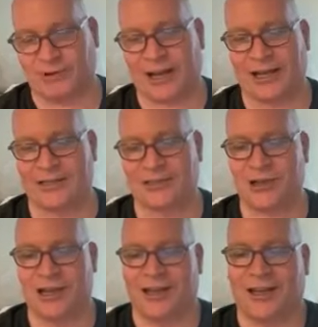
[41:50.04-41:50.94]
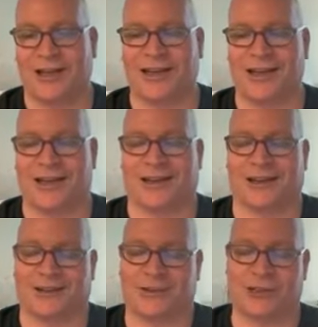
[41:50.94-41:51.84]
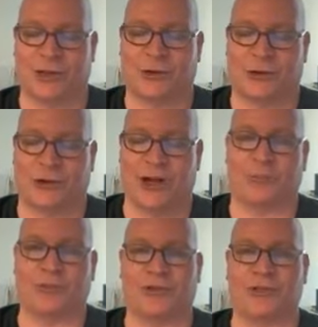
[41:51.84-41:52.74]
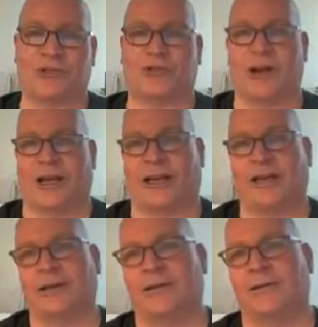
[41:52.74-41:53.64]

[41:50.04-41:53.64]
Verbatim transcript: because he uh, sewed her up with string.